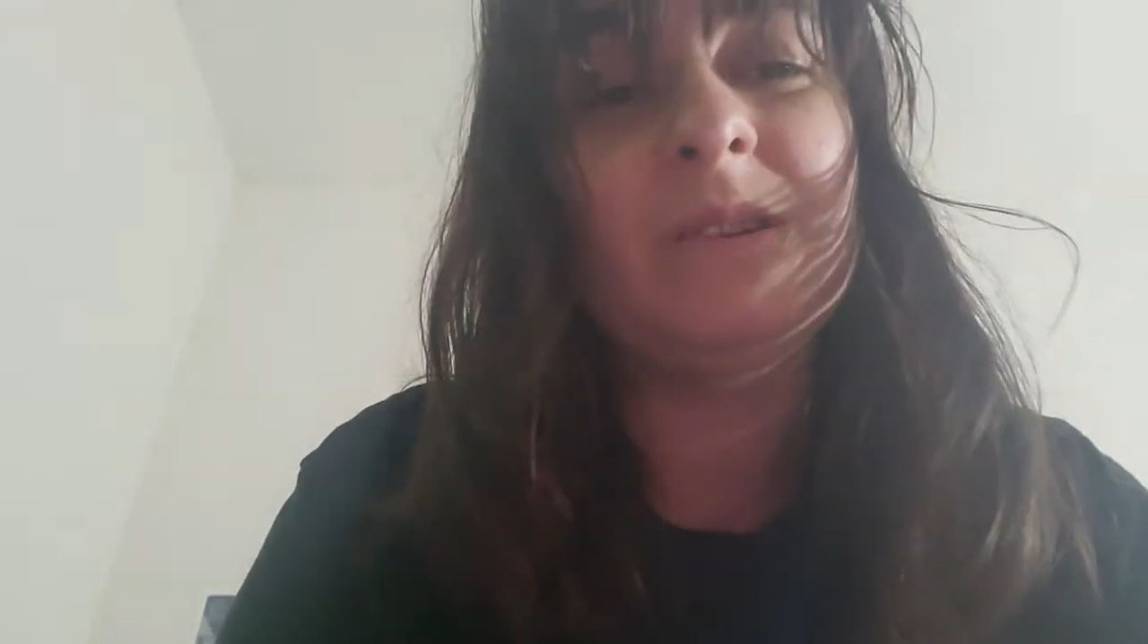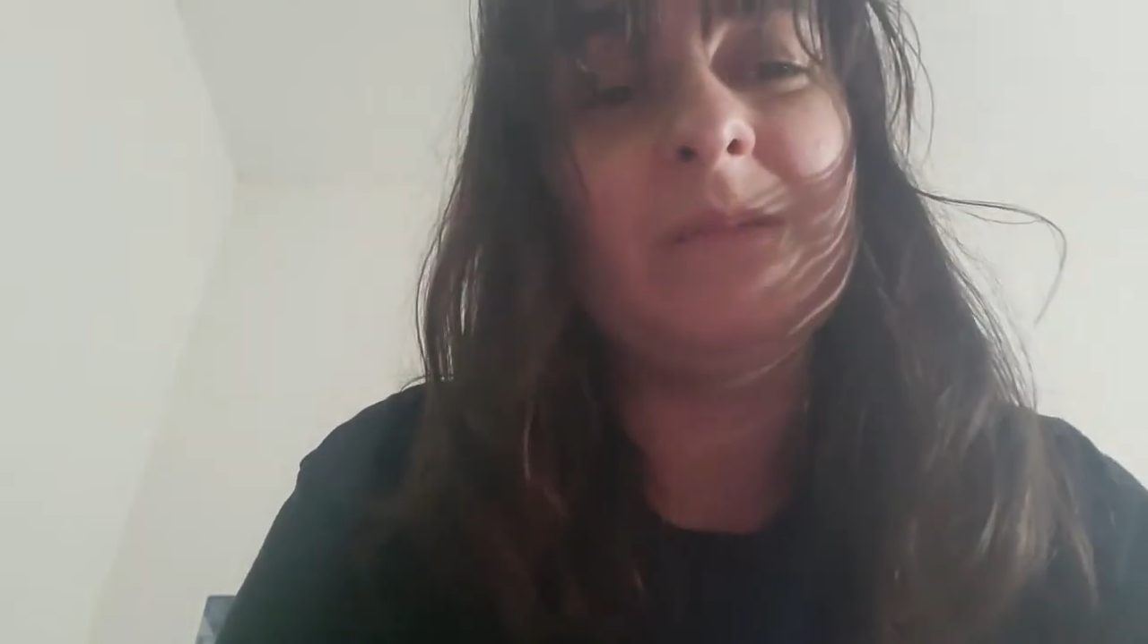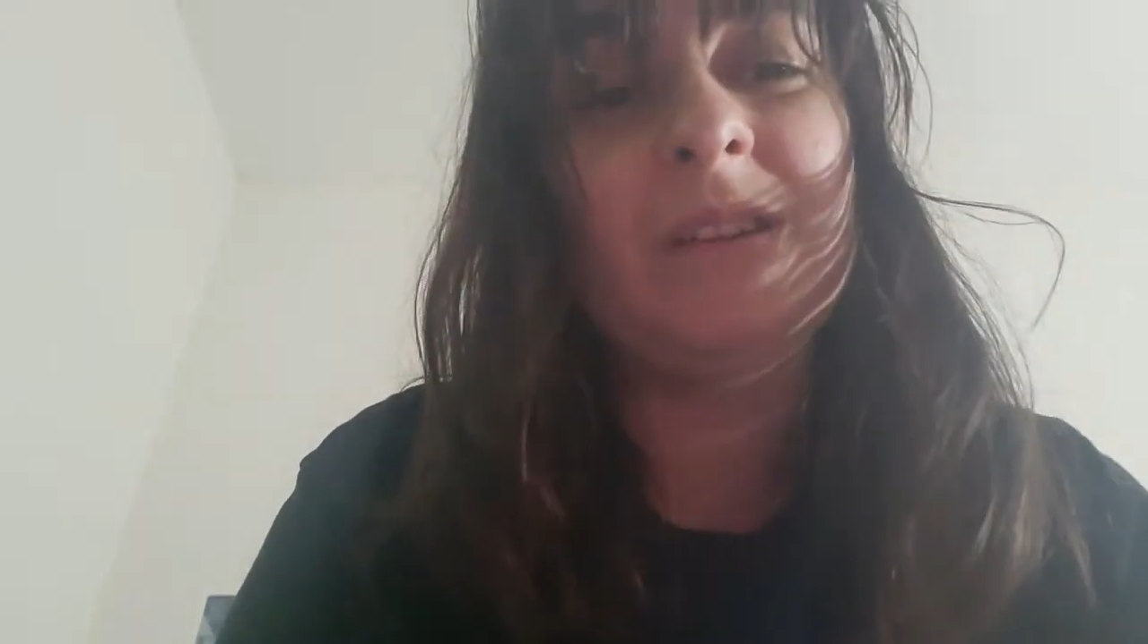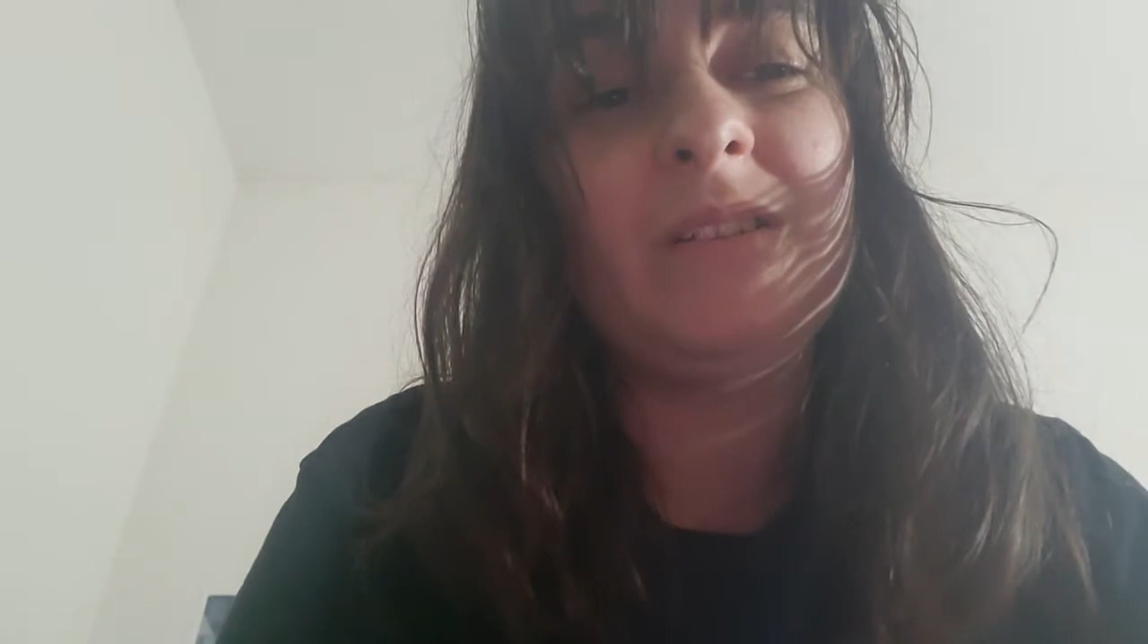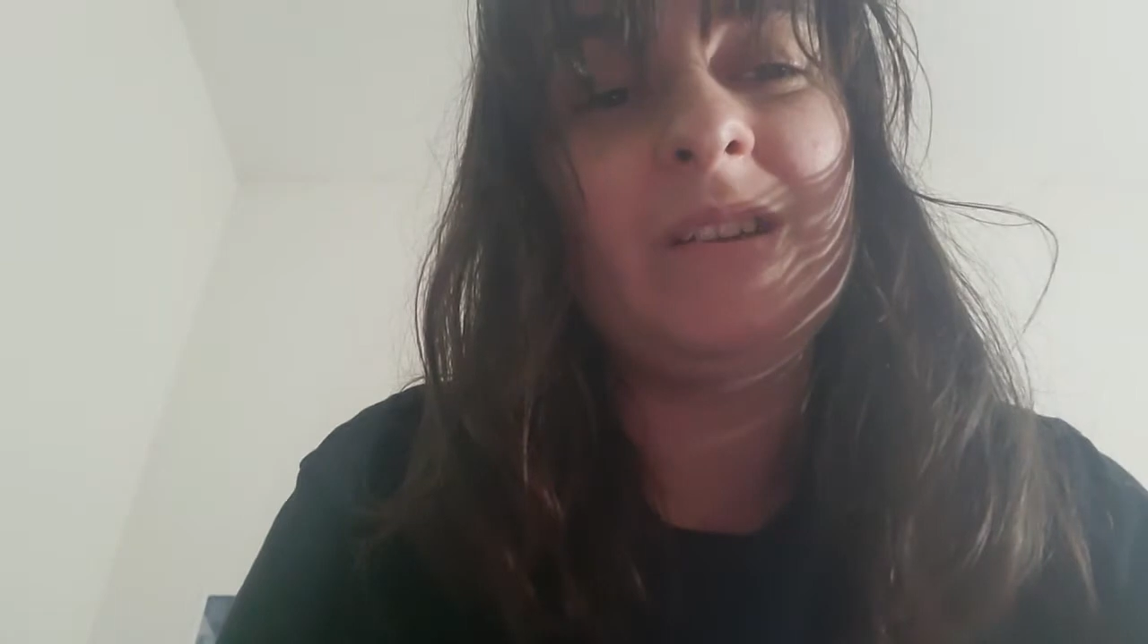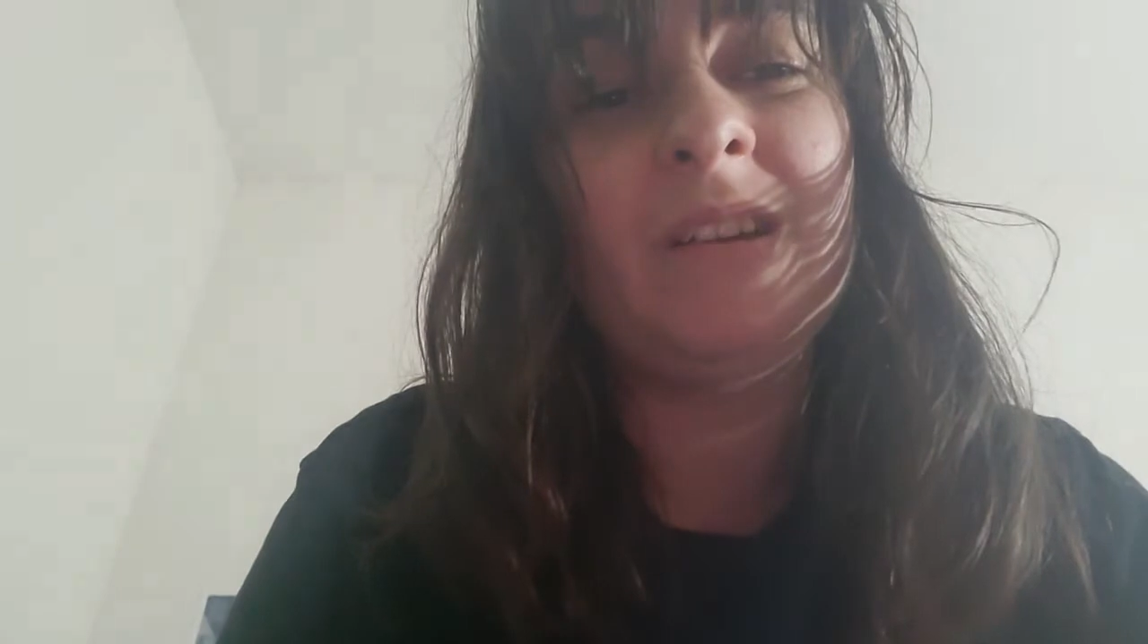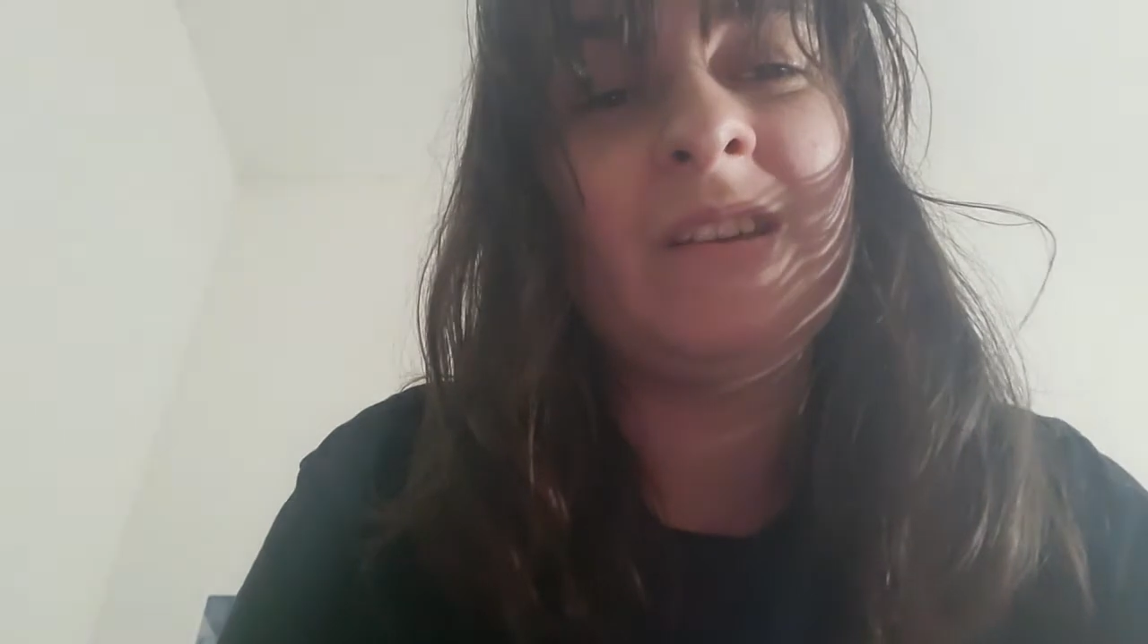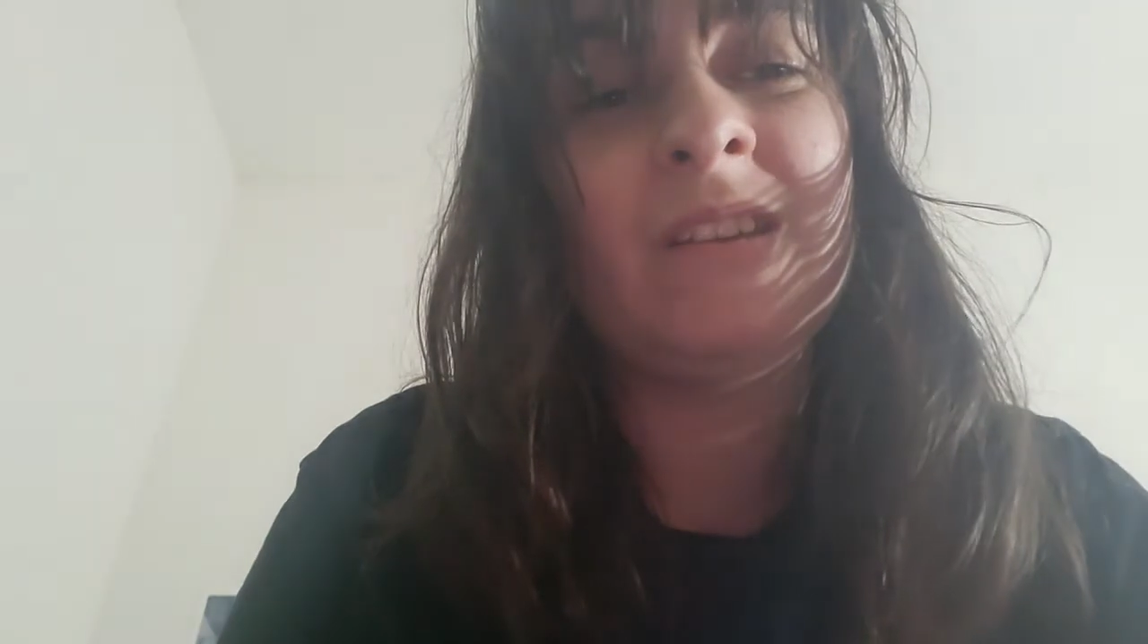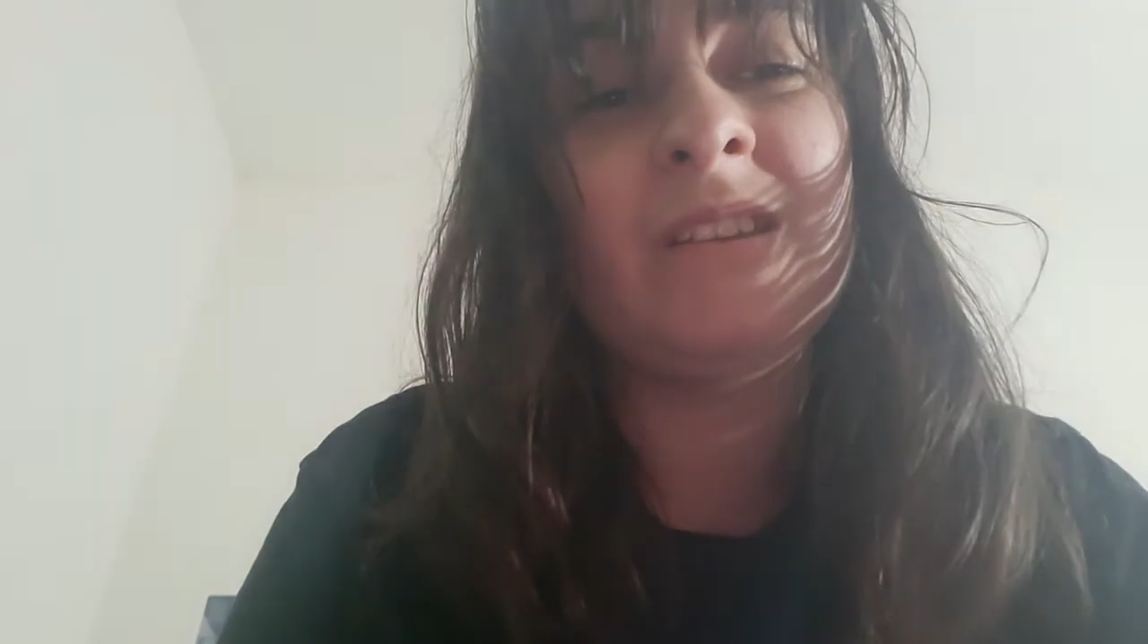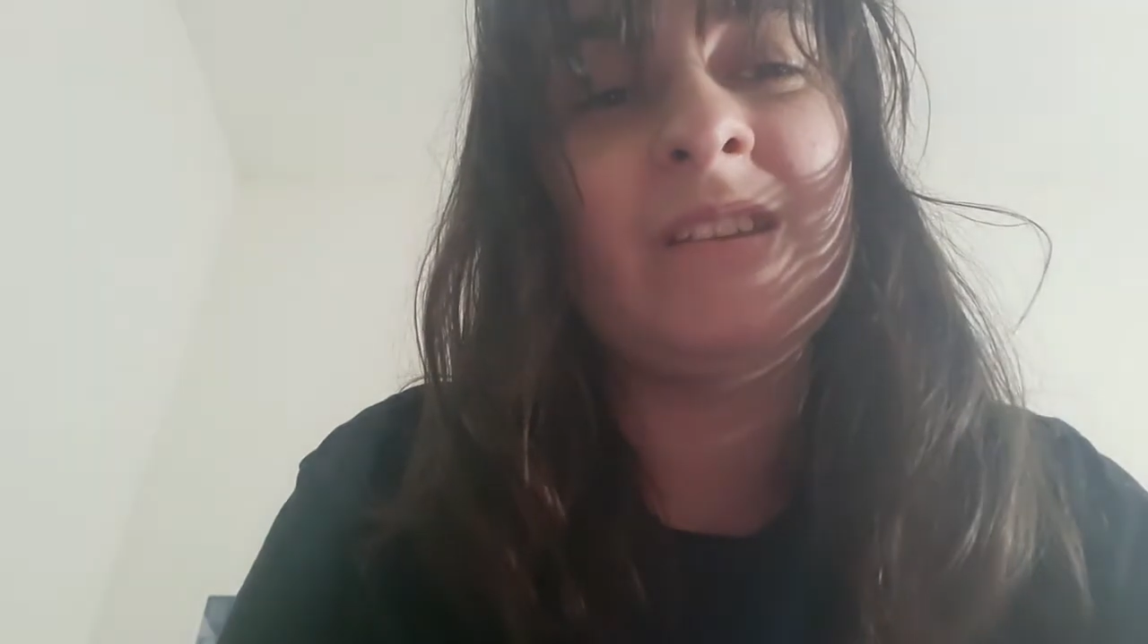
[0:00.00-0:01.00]
me a
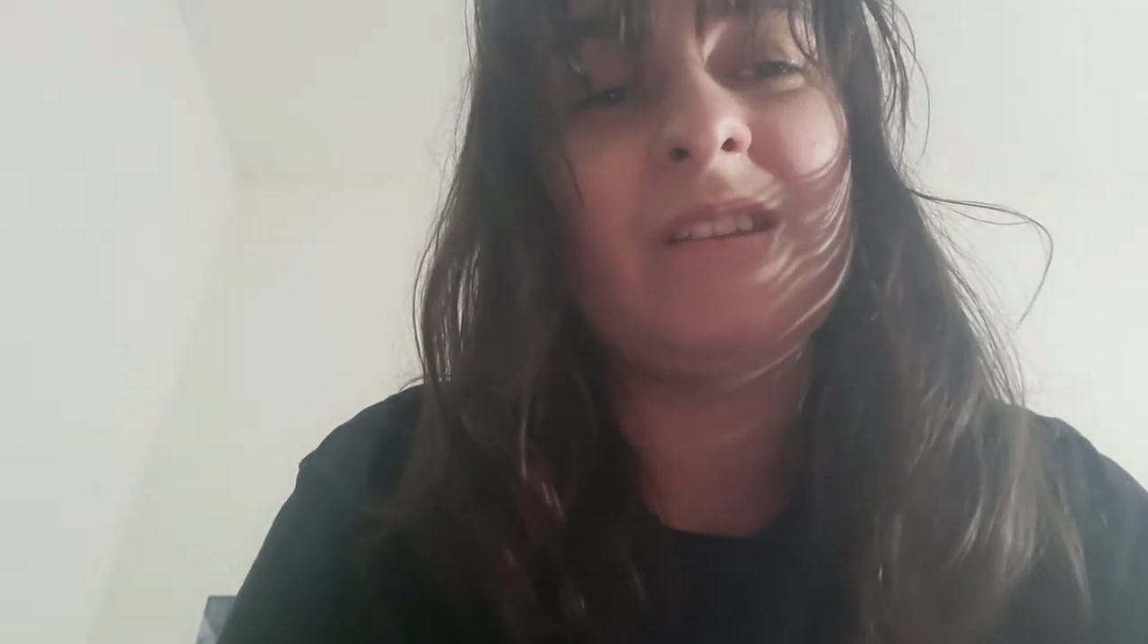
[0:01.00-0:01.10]
lot,